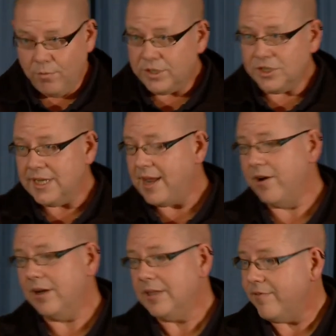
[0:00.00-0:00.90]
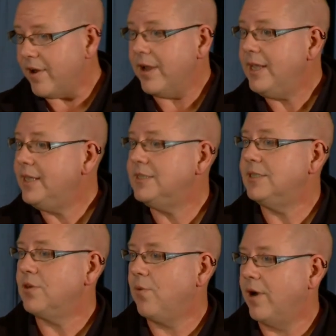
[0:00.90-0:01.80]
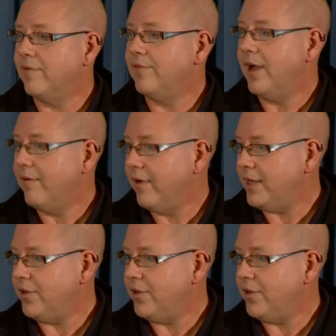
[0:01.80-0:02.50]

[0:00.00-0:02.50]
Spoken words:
which is inherently very easy to quantify, right?